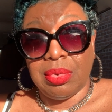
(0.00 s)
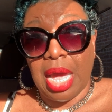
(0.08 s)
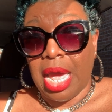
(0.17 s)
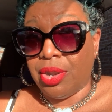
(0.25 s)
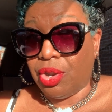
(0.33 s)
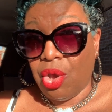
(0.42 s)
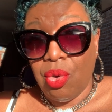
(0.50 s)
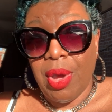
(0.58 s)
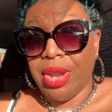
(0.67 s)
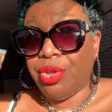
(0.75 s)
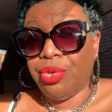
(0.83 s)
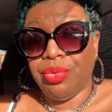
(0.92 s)
I know
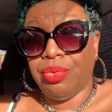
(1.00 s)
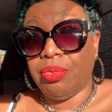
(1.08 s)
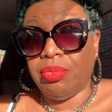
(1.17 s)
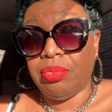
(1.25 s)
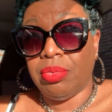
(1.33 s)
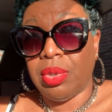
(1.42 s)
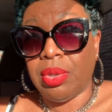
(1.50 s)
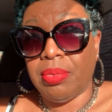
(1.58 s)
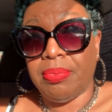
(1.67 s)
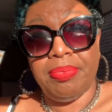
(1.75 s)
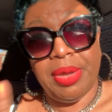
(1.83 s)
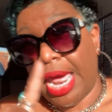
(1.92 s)
I do,
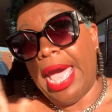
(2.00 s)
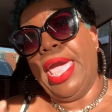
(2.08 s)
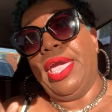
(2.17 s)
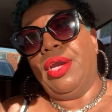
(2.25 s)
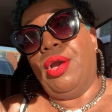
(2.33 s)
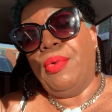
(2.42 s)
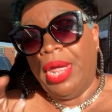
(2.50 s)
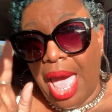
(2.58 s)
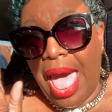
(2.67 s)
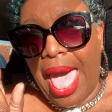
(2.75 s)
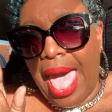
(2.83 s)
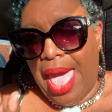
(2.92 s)
but I ain't going.
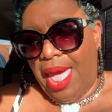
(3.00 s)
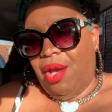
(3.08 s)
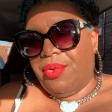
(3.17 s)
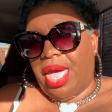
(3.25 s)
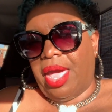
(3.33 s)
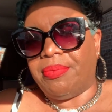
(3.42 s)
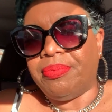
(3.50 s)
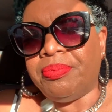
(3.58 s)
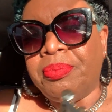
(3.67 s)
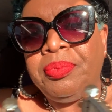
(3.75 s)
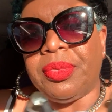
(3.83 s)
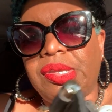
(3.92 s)
Ah, okay.
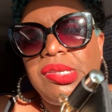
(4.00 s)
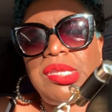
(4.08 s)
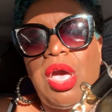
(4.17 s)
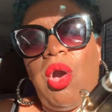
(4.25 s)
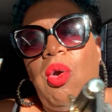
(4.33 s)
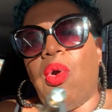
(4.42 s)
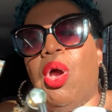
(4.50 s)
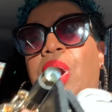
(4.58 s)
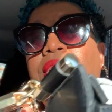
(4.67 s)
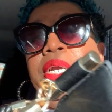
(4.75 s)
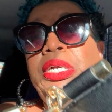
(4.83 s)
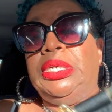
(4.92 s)
So
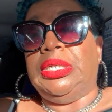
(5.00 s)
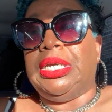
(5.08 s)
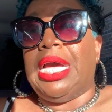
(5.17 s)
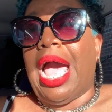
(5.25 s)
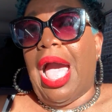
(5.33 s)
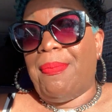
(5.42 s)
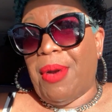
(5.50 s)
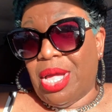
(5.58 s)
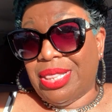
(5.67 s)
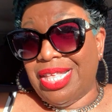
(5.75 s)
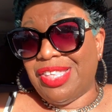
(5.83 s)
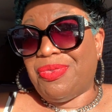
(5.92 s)
I
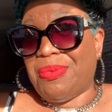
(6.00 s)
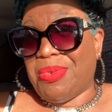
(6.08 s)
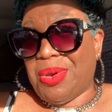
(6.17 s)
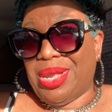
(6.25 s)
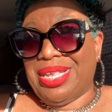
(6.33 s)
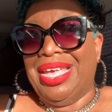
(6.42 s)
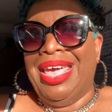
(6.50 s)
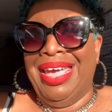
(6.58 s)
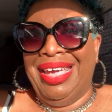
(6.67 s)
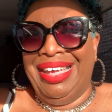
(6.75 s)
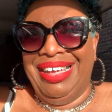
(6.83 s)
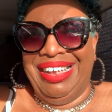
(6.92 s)
bought this from Burlington.